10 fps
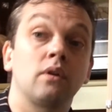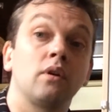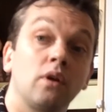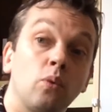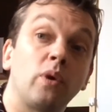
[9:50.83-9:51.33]

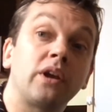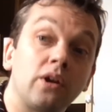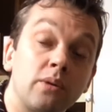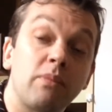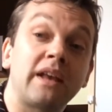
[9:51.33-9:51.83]
We're
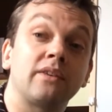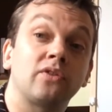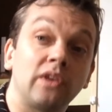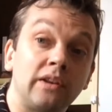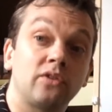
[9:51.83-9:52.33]
gonna make a
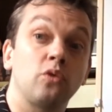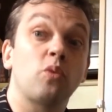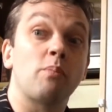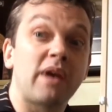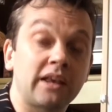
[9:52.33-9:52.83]
silly soup,
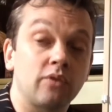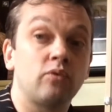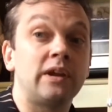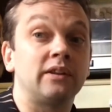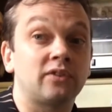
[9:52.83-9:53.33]
we'll make it
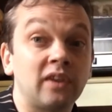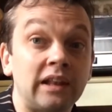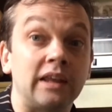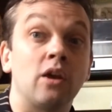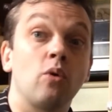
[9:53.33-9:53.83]
really silly.